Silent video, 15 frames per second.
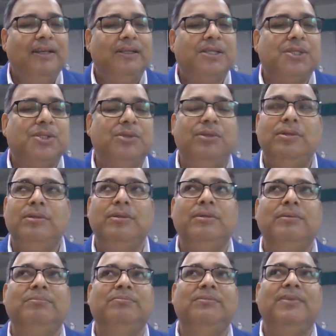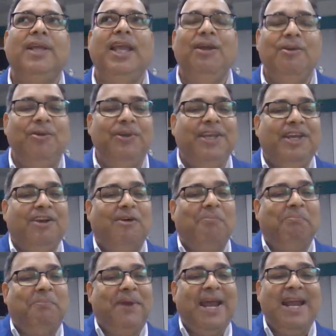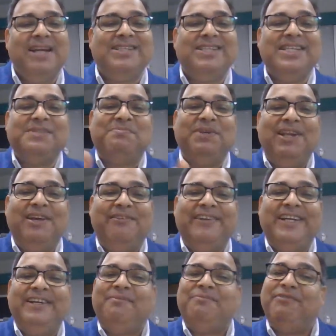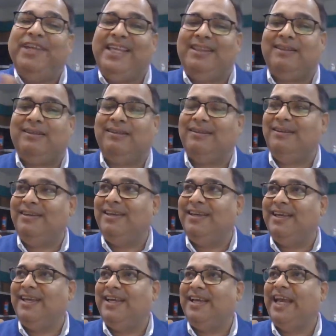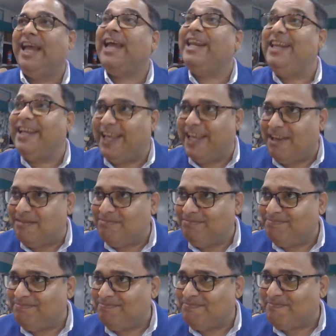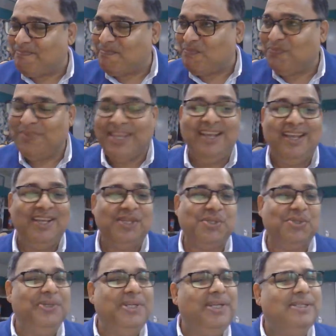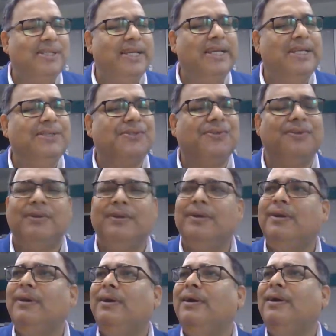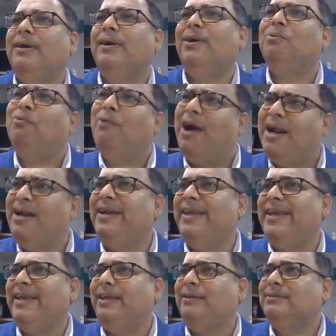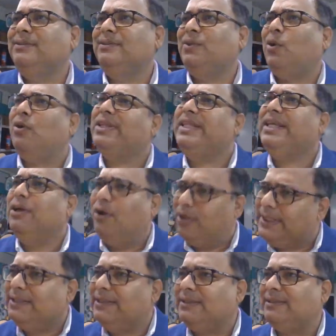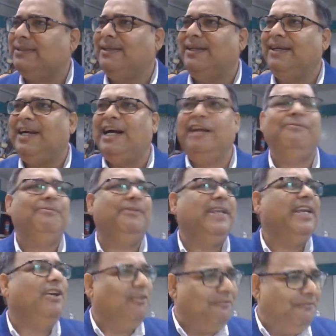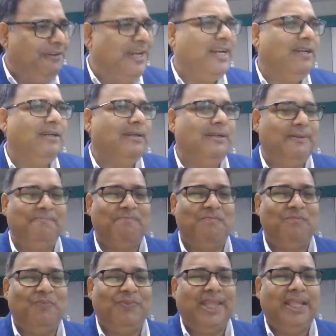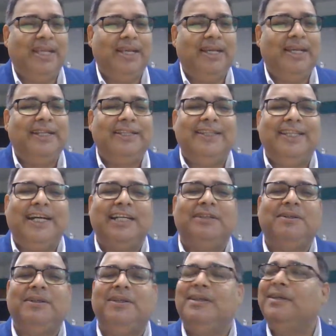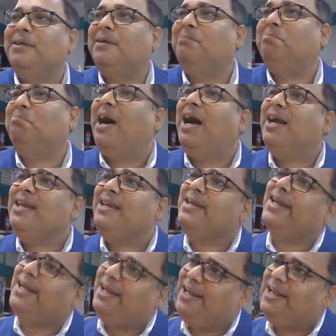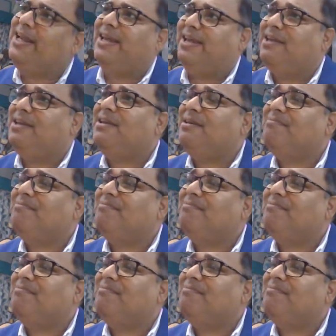So, he compares his beloved with helice. So he says, one day or the other, I am very confident that my helice,